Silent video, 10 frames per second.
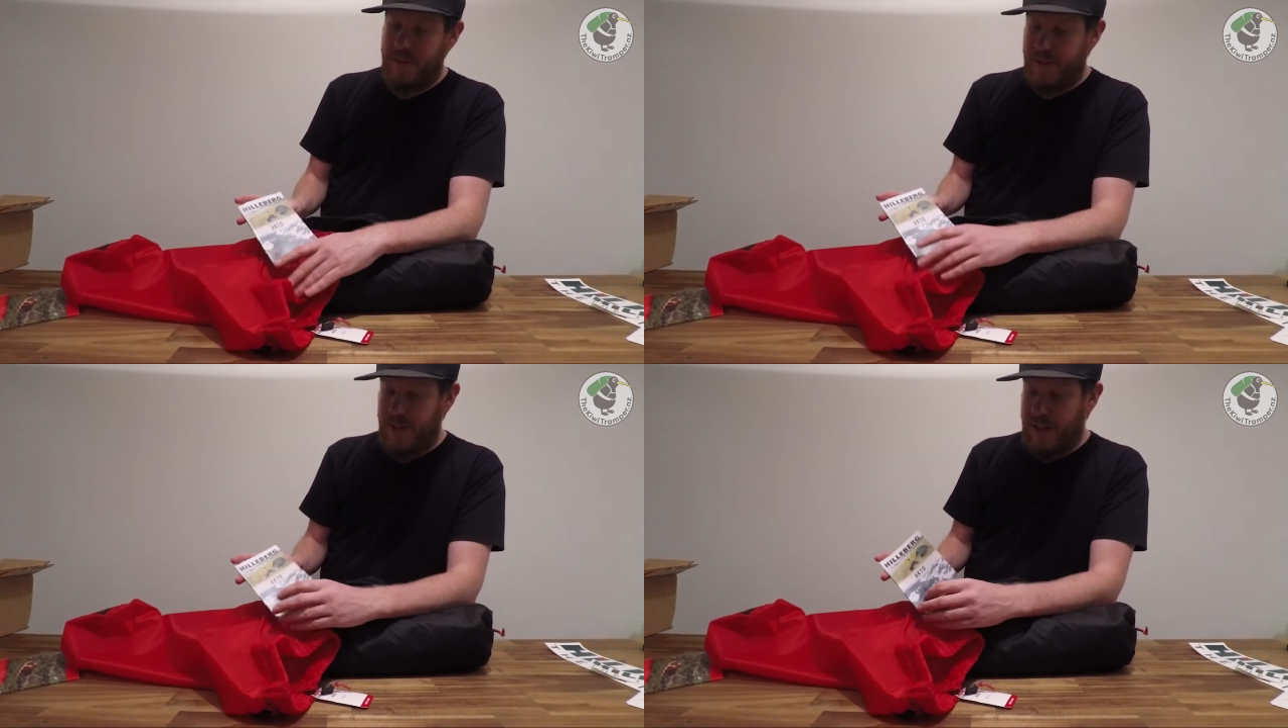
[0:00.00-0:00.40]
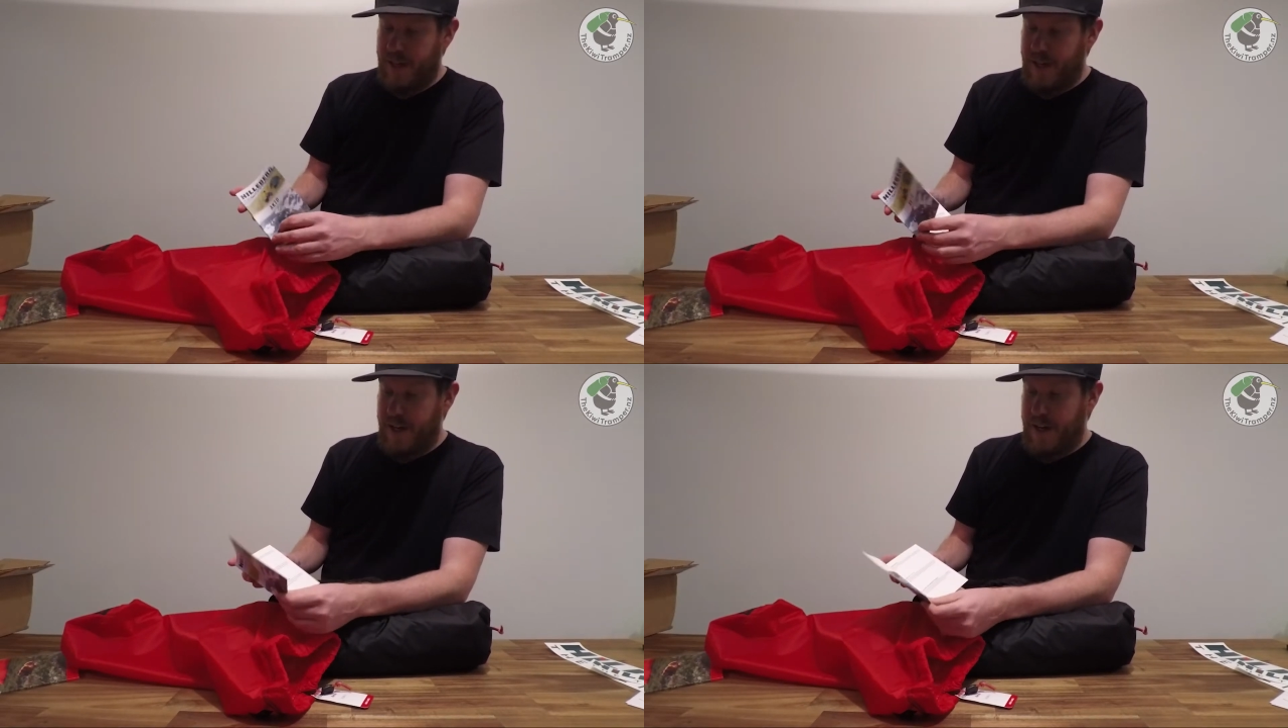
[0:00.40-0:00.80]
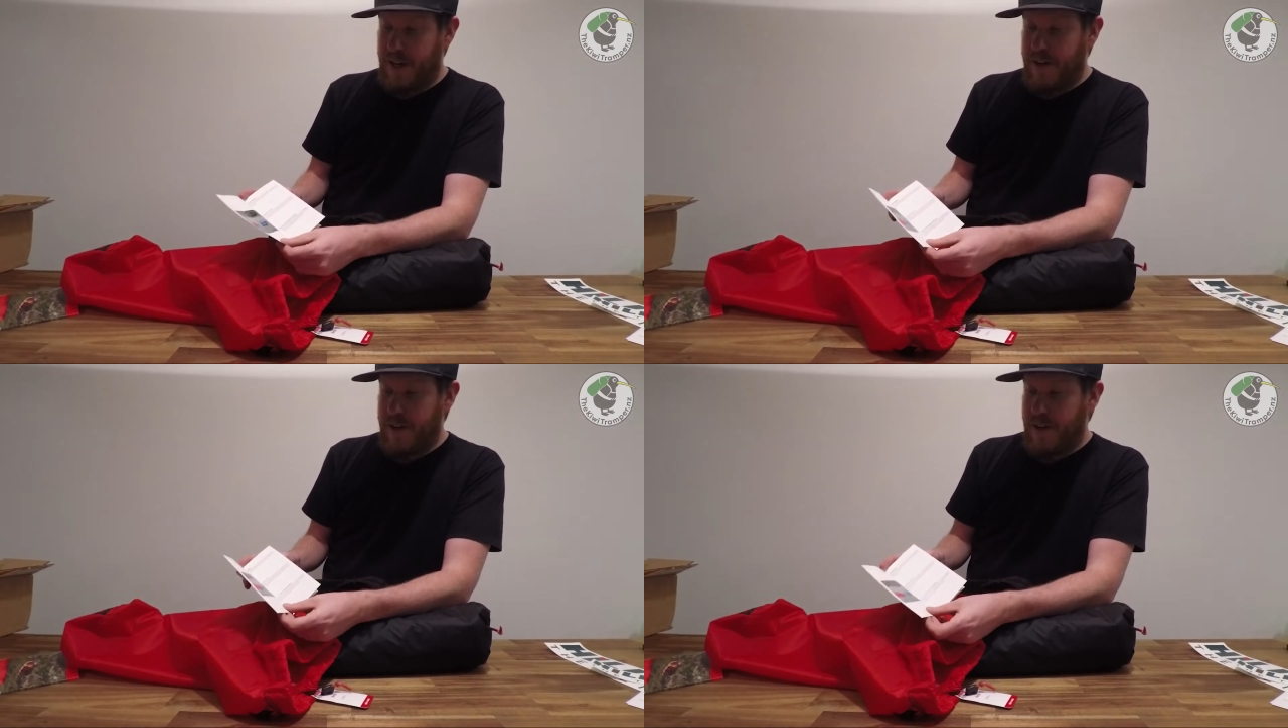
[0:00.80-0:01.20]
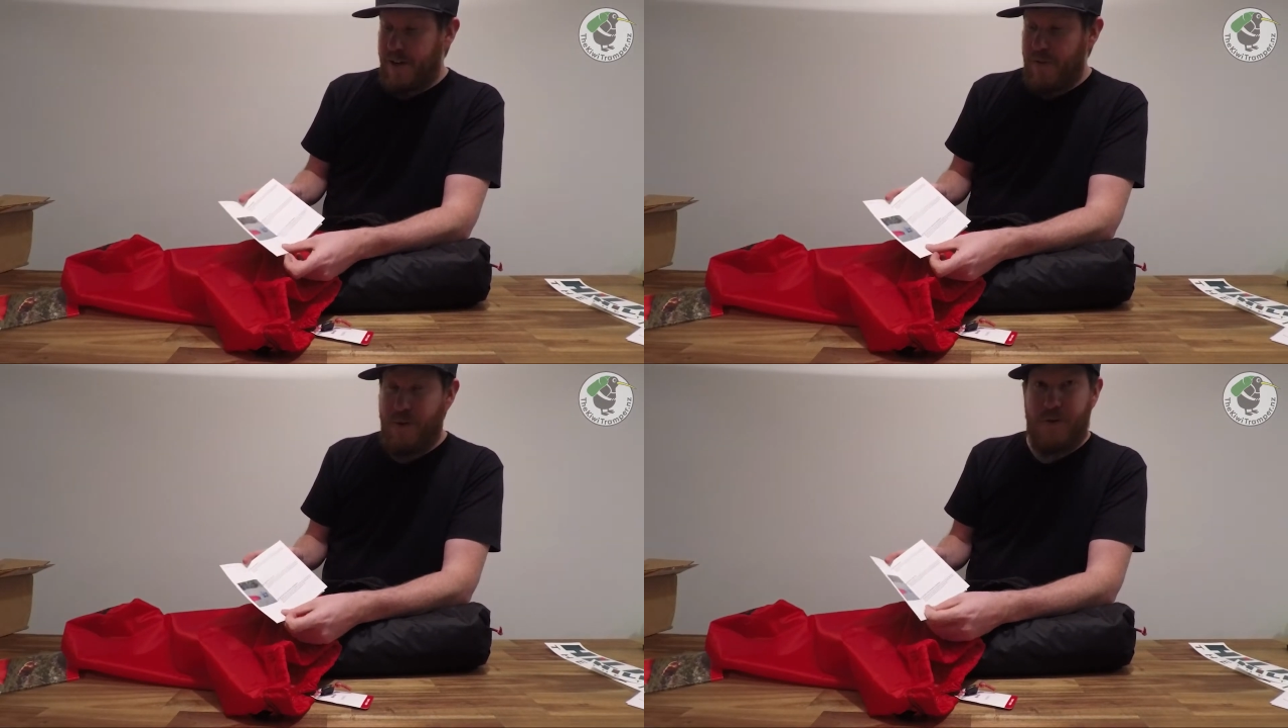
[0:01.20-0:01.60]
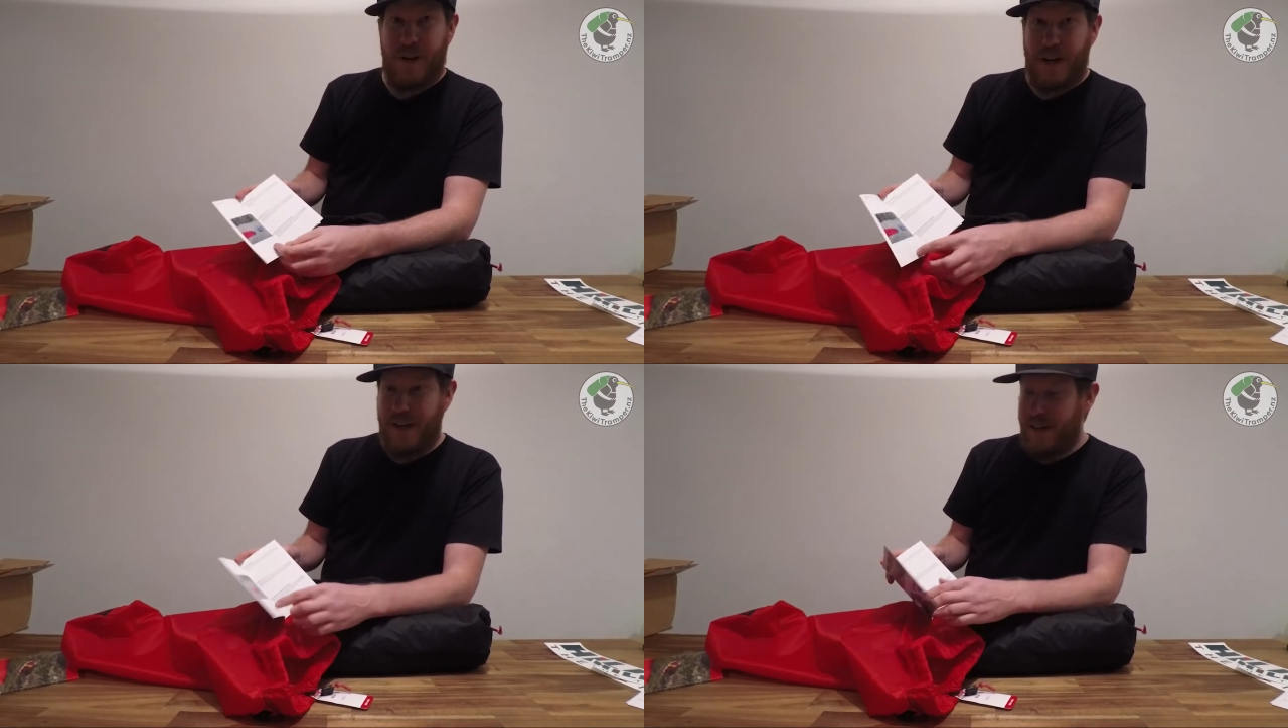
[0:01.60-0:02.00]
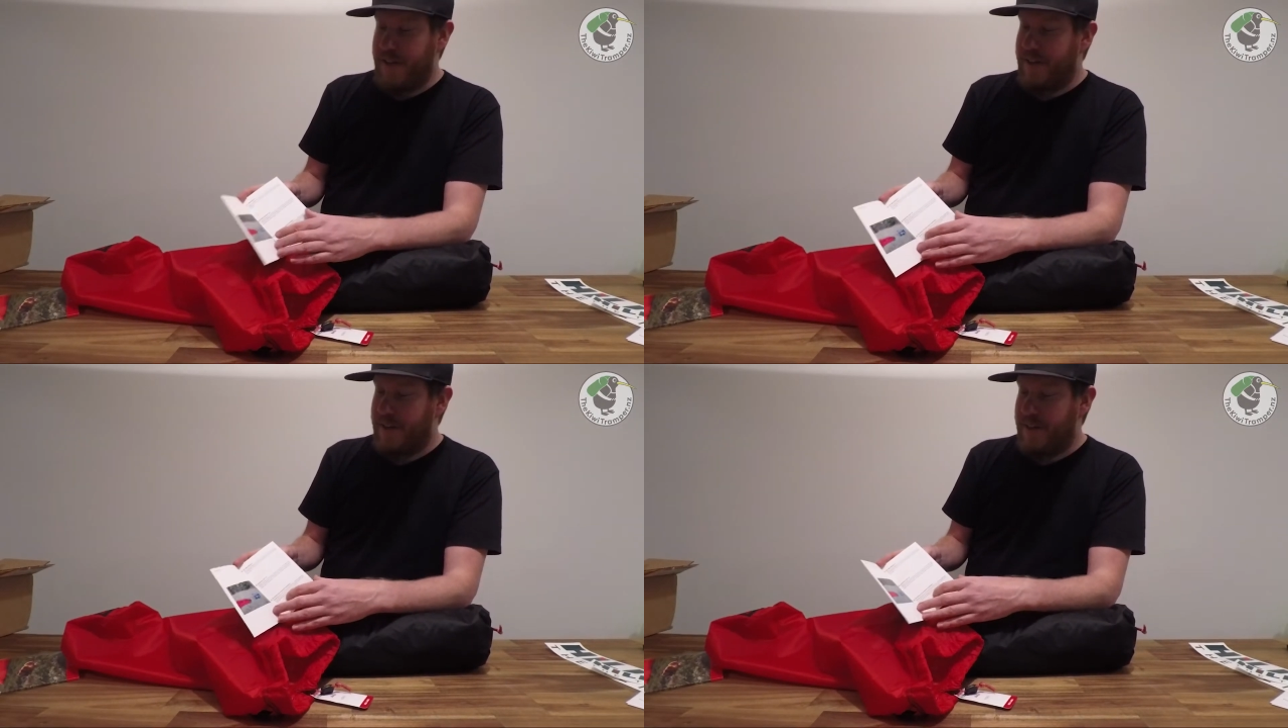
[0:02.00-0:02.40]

So you get a full colour